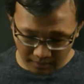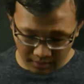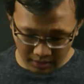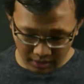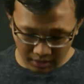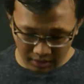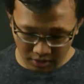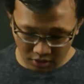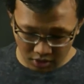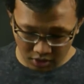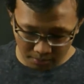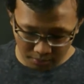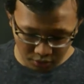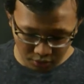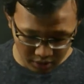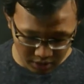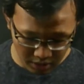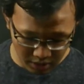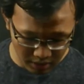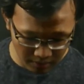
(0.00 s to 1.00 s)
this
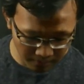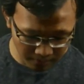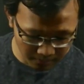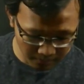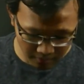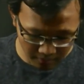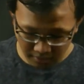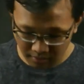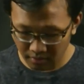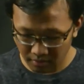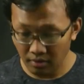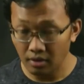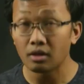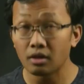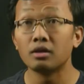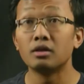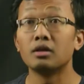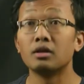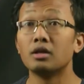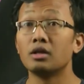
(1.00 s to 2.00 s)
composition.
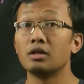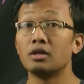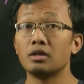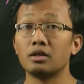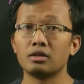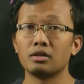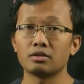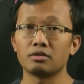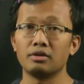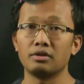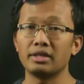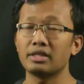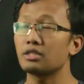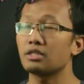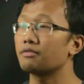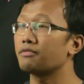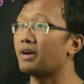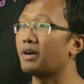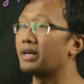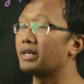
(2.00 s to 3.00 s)
So let
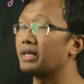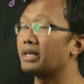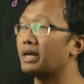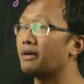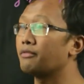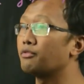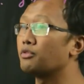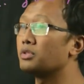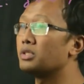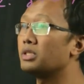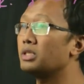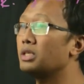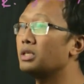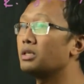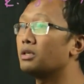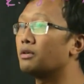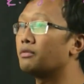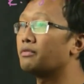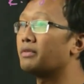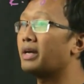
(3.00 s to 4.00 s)
us find f of g
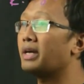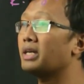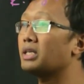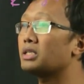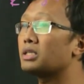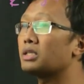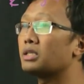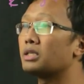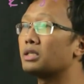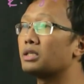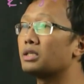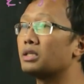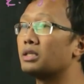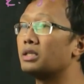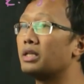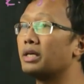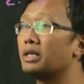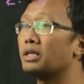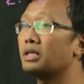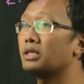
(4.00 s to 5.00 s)
of x.
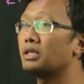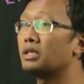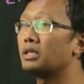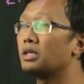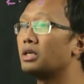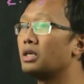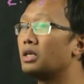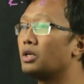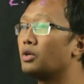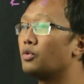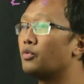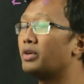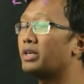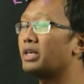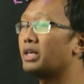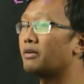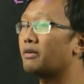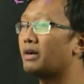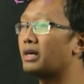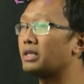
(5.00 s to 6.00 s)
Then we
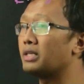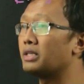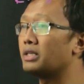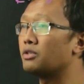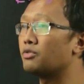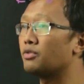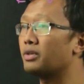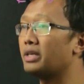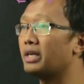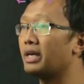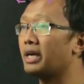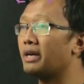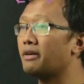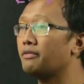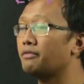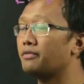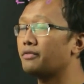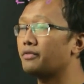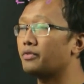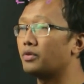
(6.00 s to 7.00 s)
can write in this way,
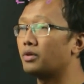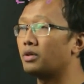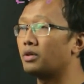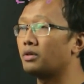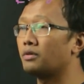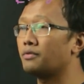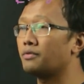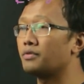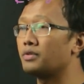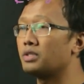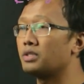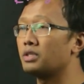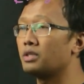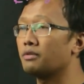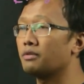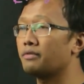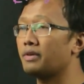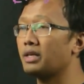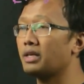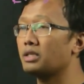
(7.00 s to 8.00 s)
f of g
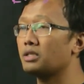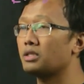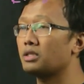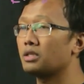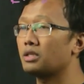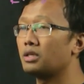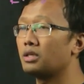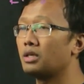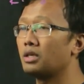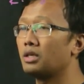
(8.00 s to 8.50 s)
of x.